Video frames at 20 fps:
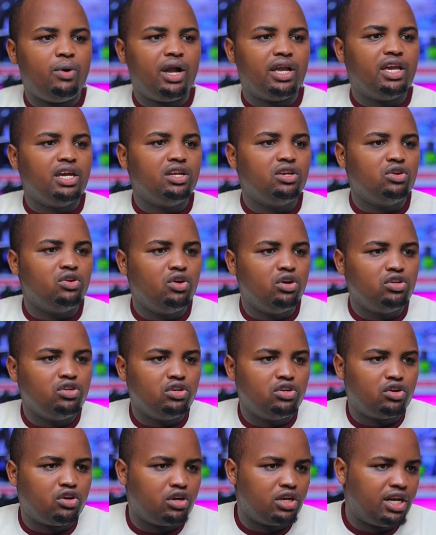are working not
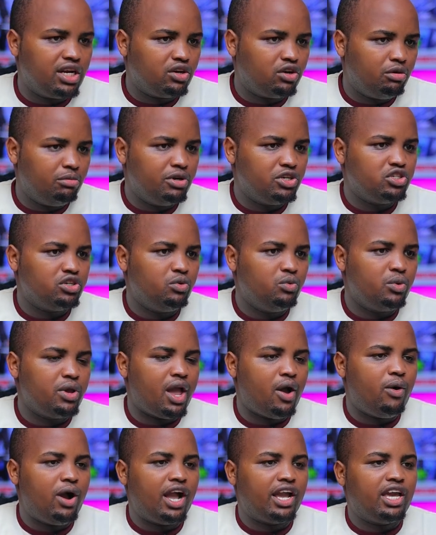on non-commercial,
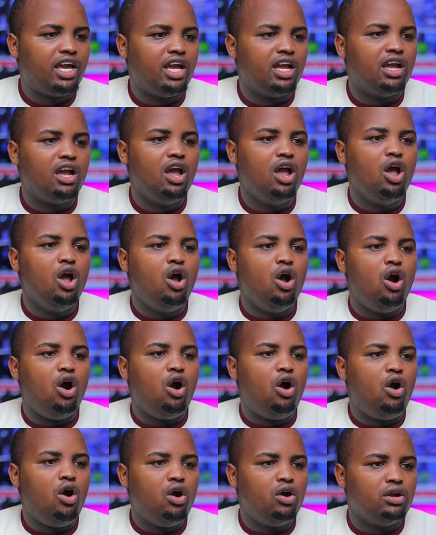we are working
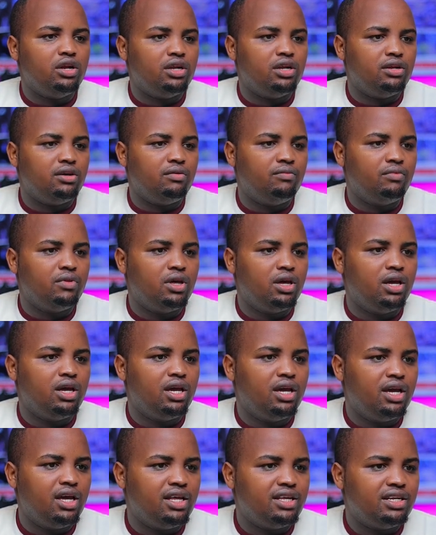on
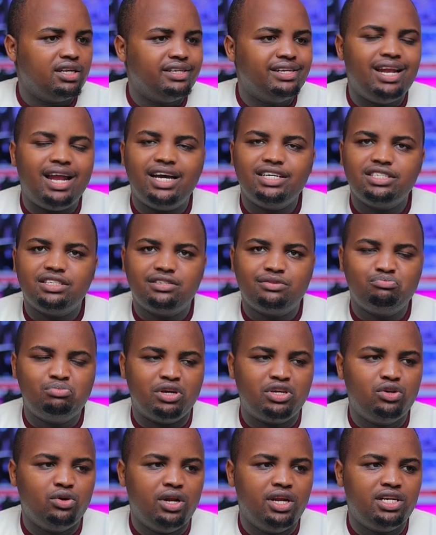large
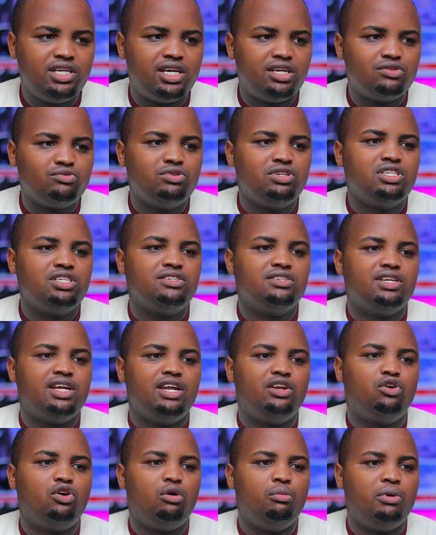speculators, which is
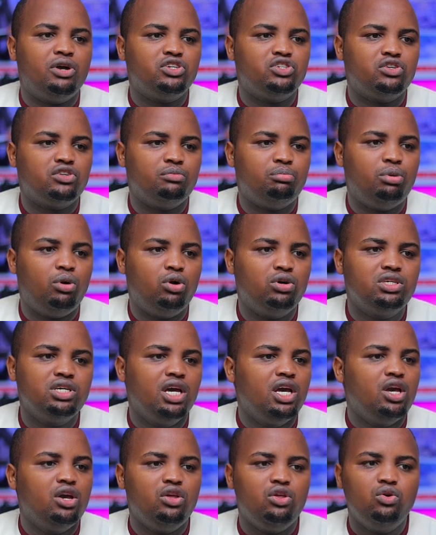non-commercial report.
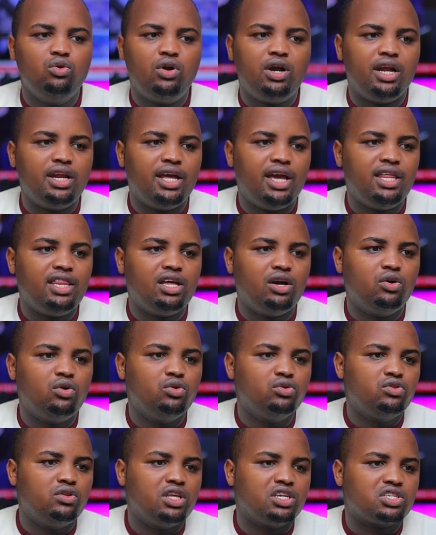You can either
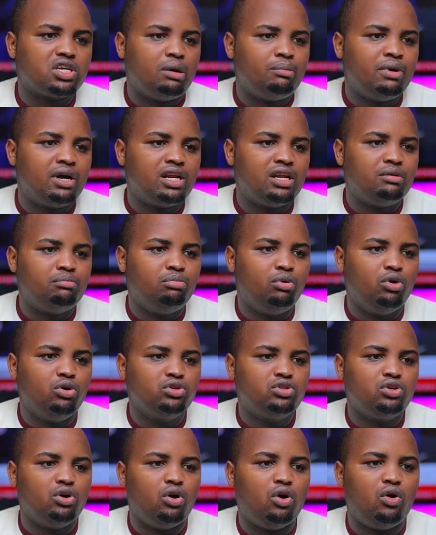go to the summary
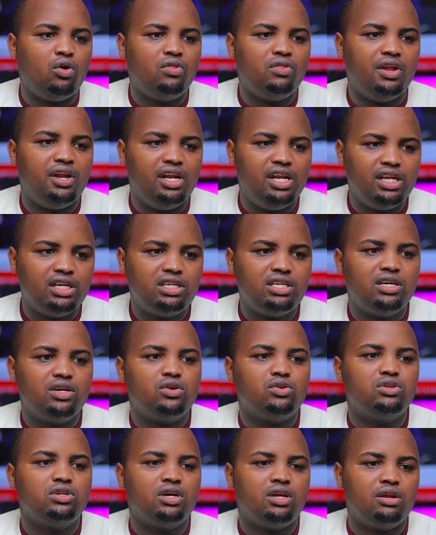report or the
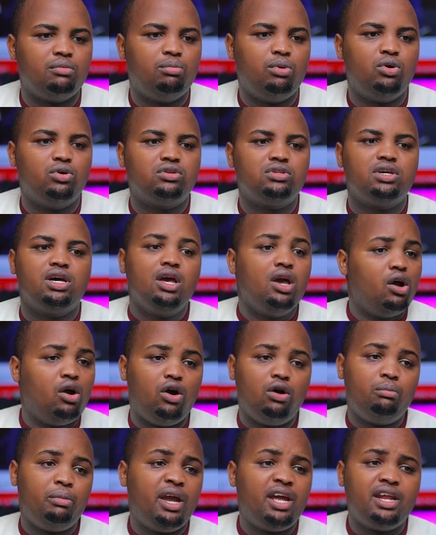detailed report.
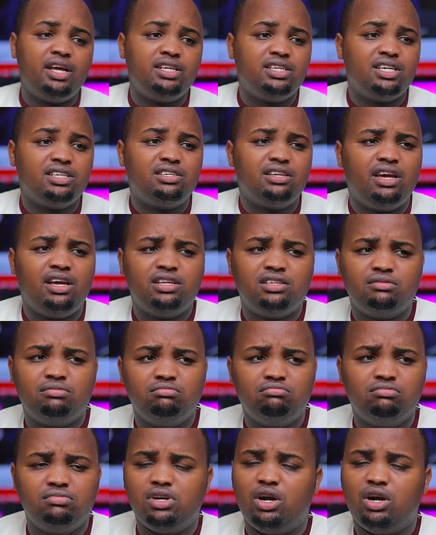On mine, I just is